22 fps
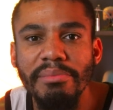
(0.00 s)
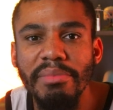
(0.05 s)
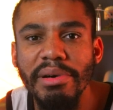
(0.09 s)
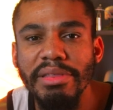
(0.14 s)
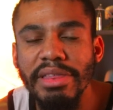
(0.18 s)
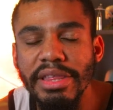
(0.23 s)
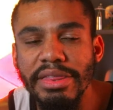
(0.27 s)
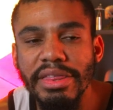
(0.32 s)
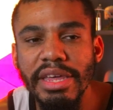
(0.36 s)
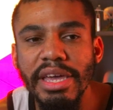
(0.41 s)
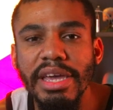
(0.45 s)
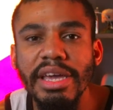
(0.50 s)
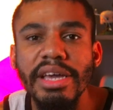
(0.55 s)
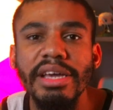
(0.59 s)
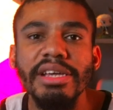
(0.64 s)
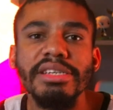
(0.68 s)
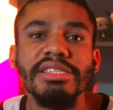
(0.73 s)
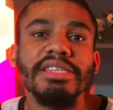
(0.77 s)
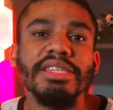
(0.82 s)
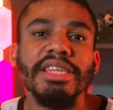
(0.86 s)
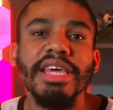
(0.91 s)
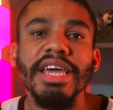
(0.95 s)
But the thing
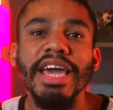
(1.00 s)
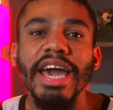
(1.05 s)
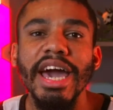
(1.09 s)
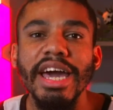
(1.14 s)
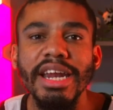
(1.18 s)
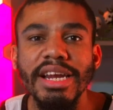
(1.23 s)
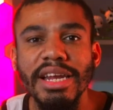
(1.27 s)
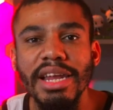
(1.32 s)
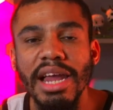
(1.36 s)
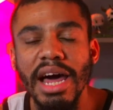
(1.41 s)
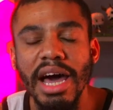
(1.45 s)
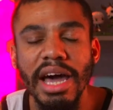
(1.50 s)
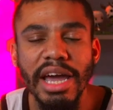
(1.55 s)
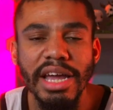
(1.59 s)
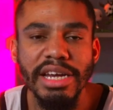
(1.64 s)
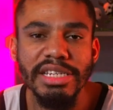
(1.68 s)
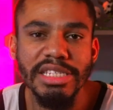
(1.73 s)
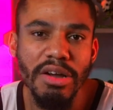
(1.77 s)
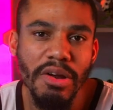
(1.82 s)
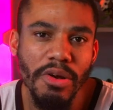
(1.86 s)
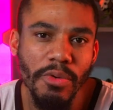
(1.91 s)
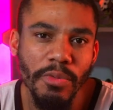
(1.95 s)
is, they had
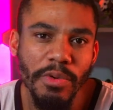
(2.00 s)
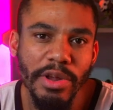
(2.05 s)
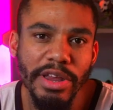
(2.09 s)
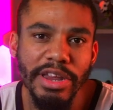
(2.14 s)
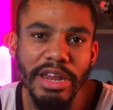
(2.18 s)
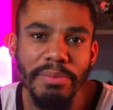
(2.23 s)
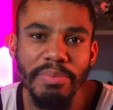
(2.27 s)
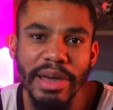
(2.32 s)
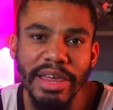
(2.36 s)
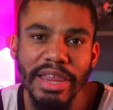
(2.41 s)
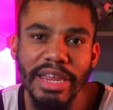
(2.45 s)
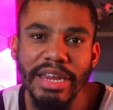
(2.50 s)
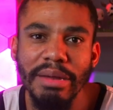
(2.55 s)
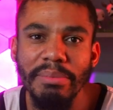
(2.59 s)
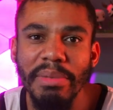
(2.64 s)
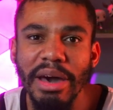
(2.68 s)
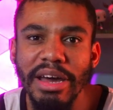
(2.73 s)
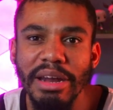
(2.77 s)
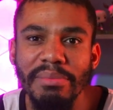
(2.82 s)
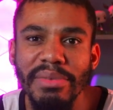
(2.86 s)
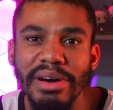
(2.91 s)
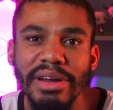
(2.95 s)
clients that are willing to pay that
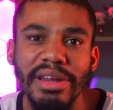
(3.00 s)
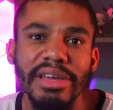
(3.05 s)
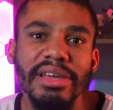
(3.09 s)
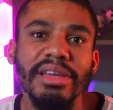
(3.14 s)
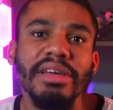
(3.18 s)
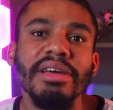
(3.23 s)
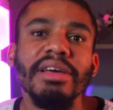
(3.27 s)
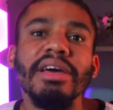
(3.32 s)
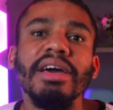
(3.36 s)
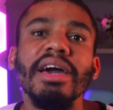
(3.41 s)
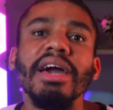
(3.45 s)
amount of money.